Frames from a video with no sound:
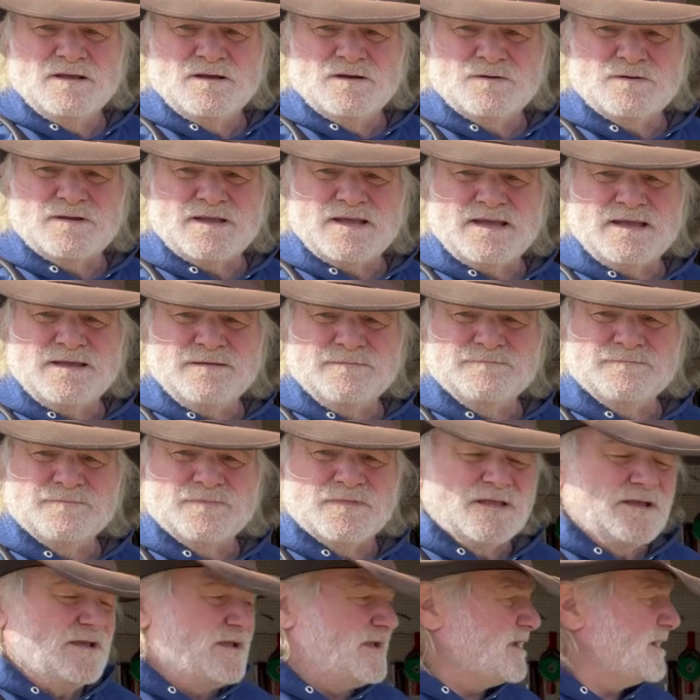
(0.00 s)
Okay,
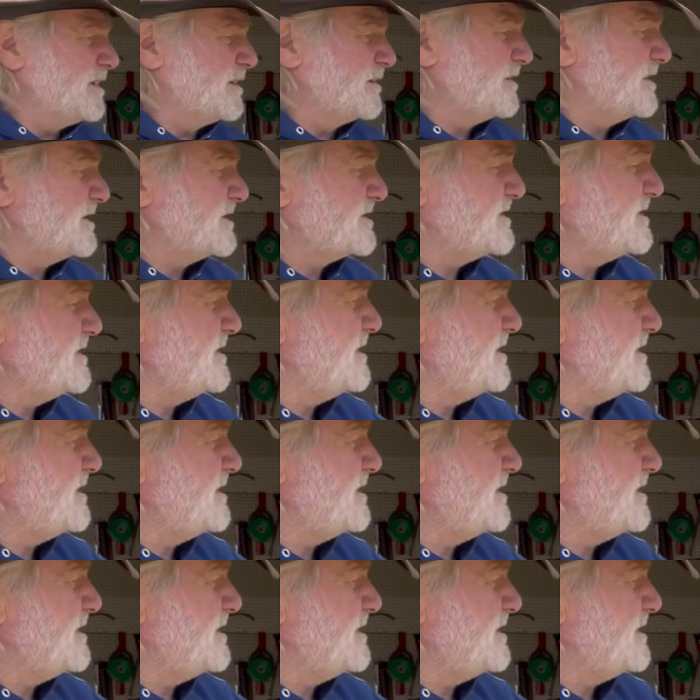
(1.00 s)
here is